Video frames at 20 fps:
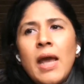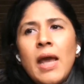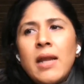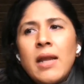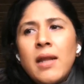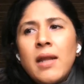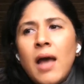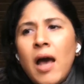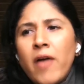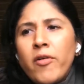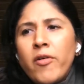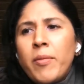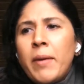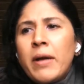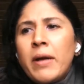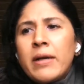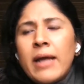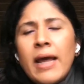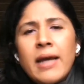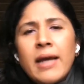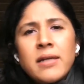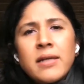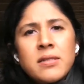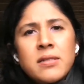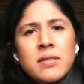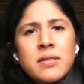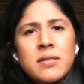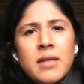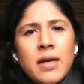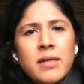And how about
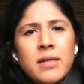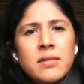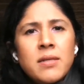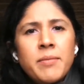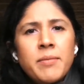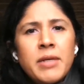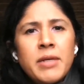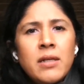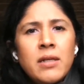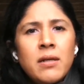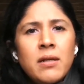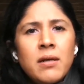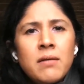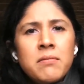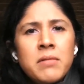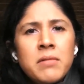exercise? I mean,